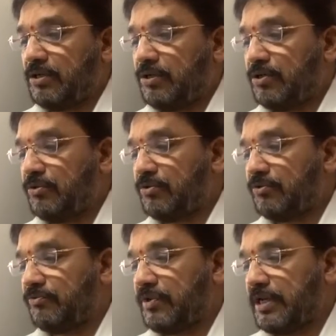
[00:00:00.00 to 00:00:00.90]
due to
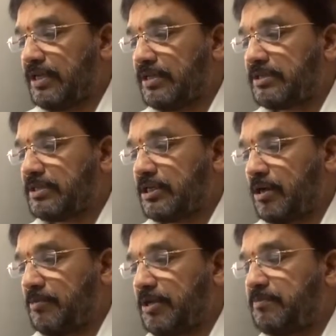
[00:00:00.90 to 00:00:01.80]
various
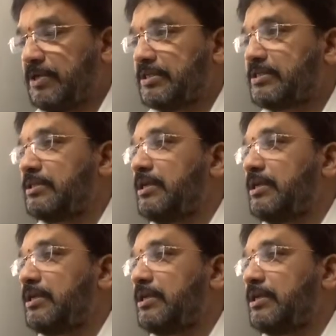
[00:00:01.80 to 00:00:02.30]
commitments,